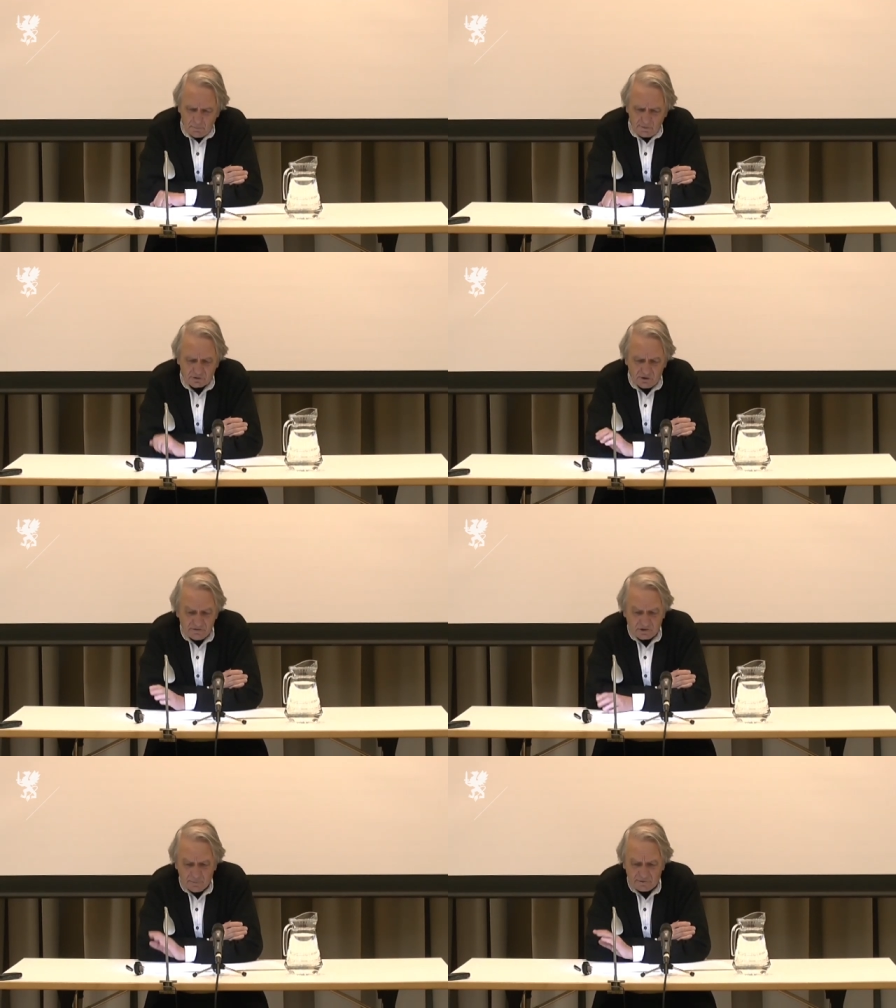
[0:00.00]

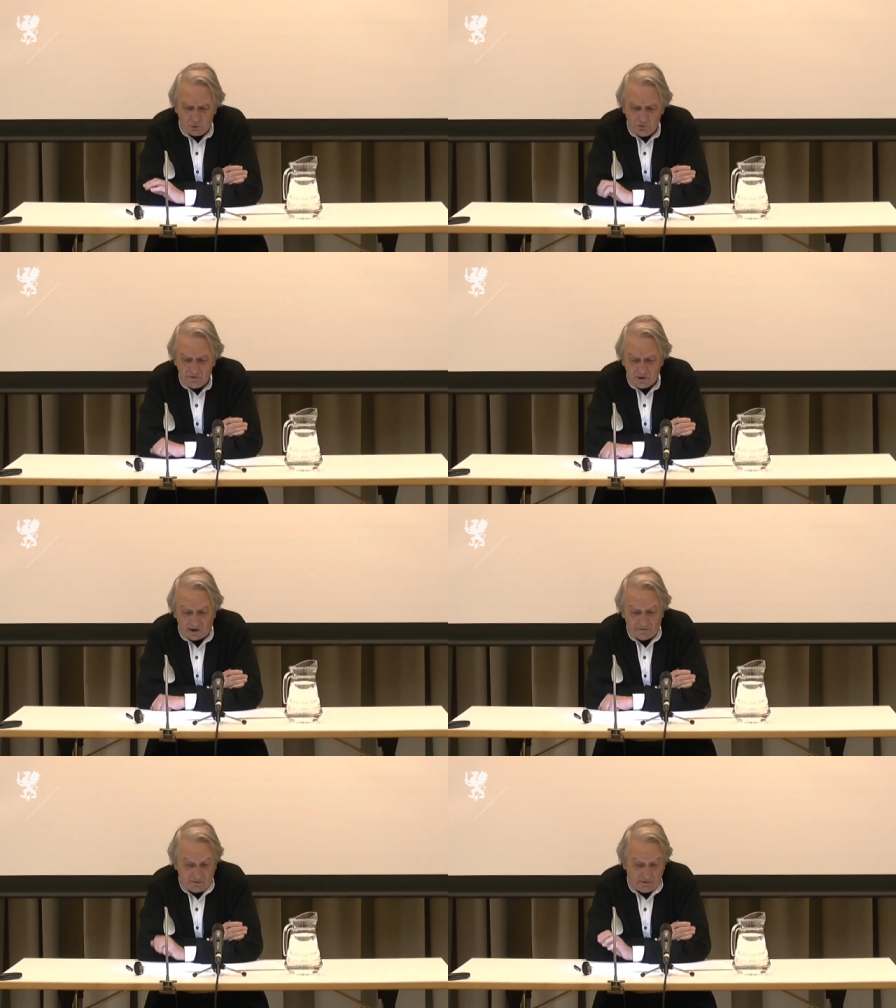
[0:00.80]
Methodism and
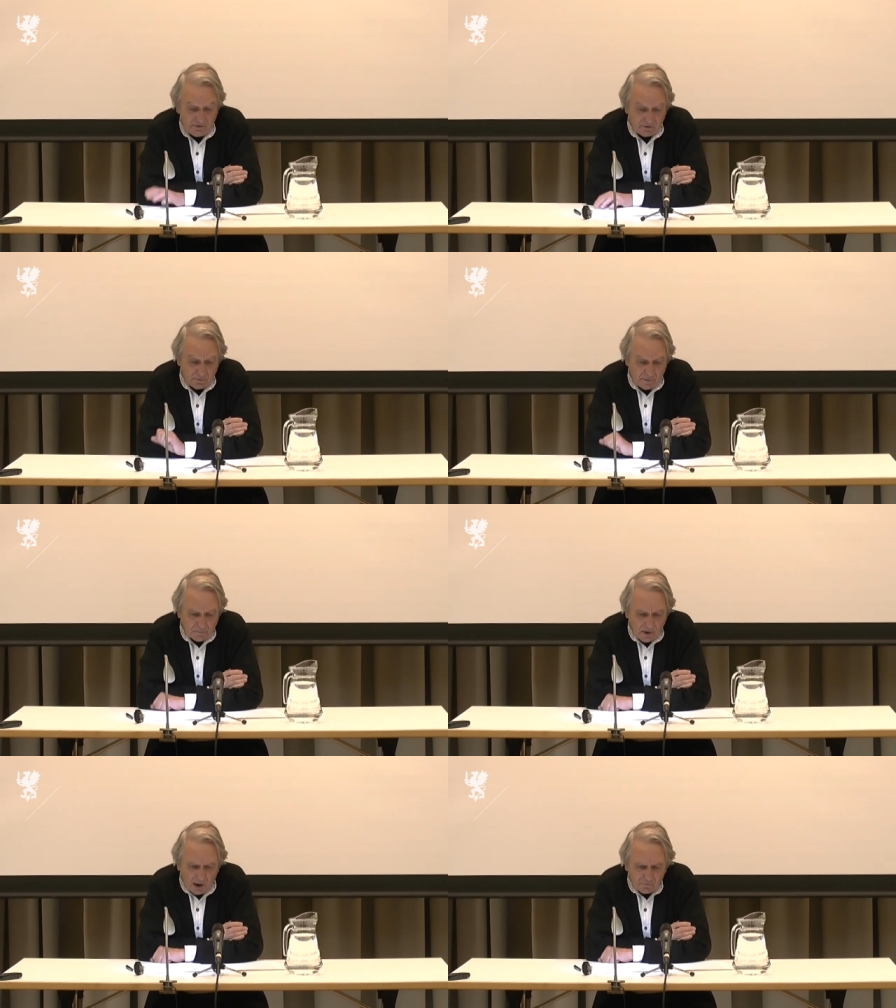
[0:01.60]
Unitarianism
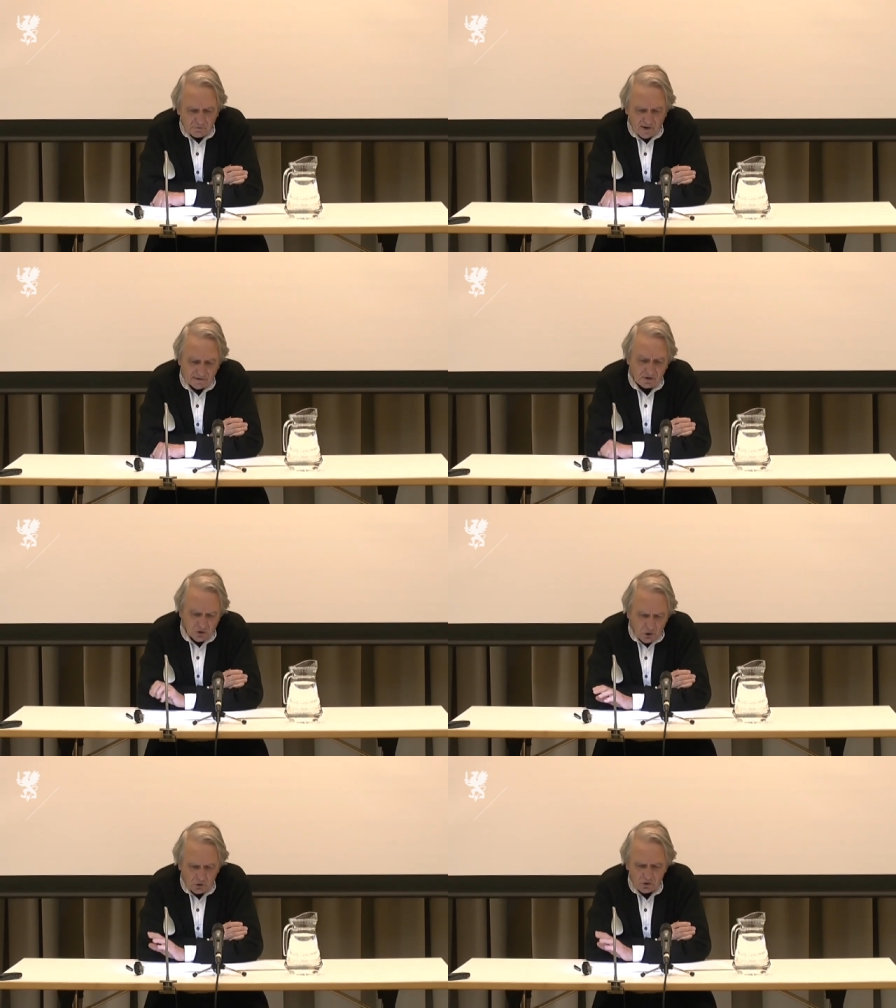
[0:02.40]
are flat and
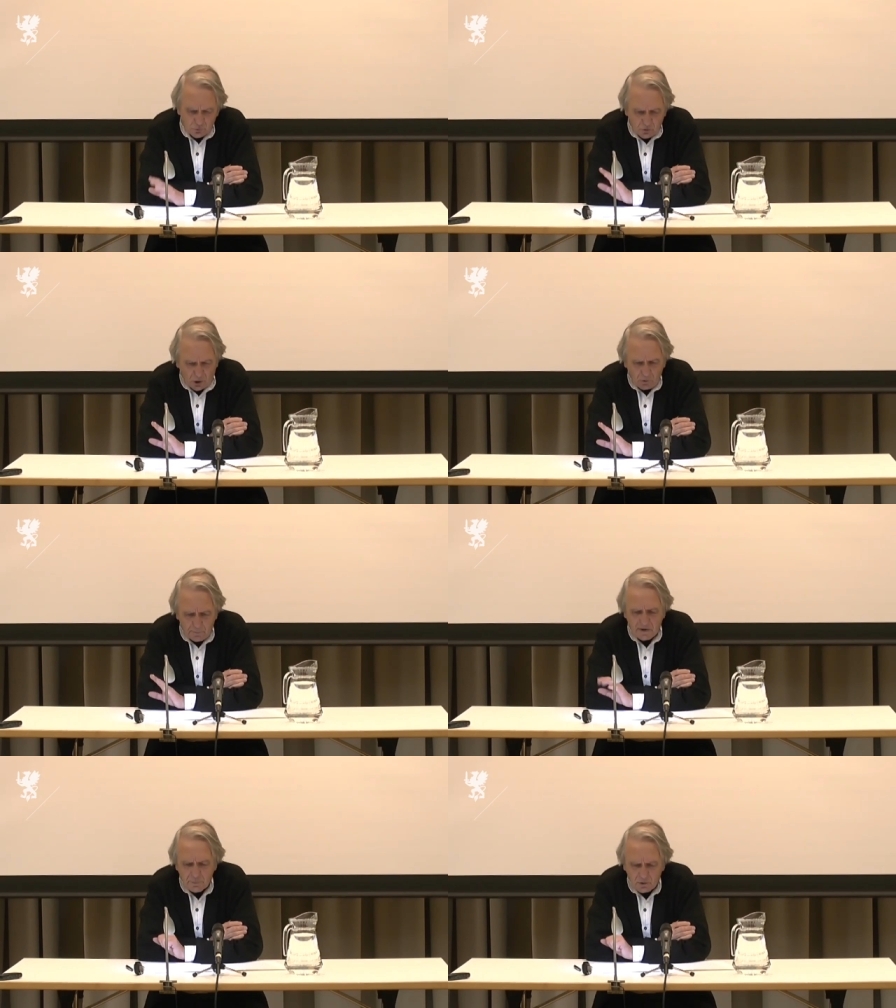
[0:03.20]
dull to dull
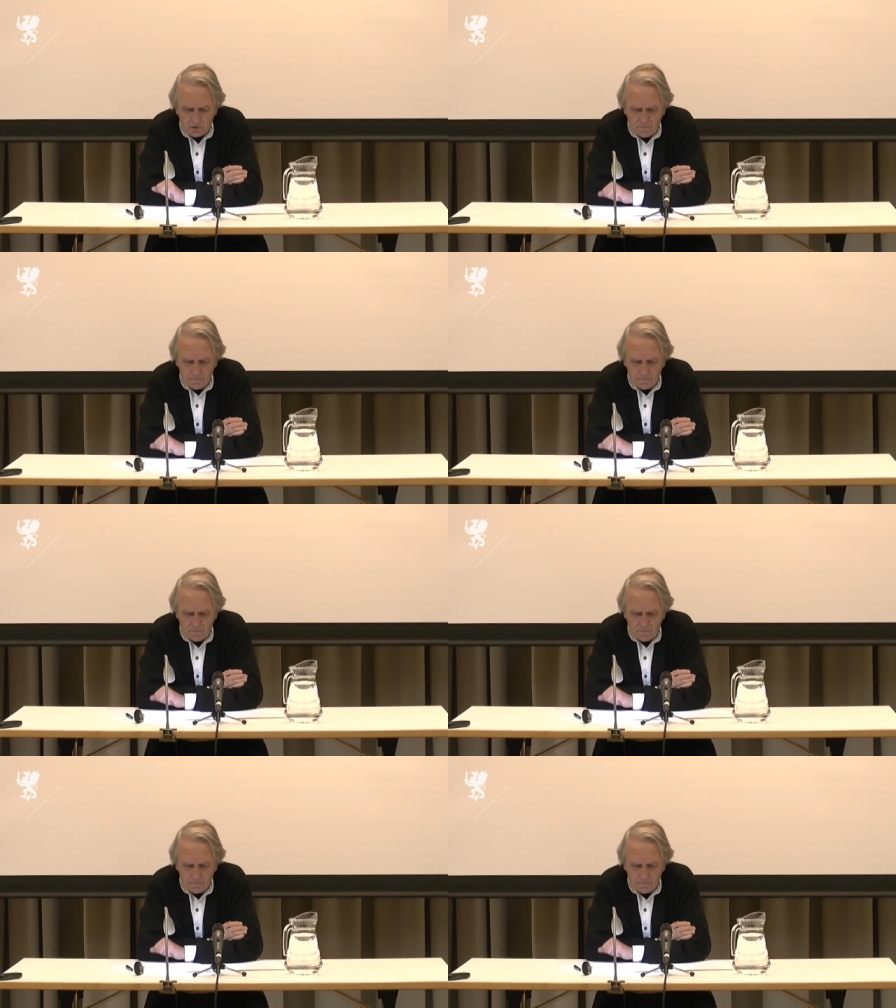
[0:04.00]
people,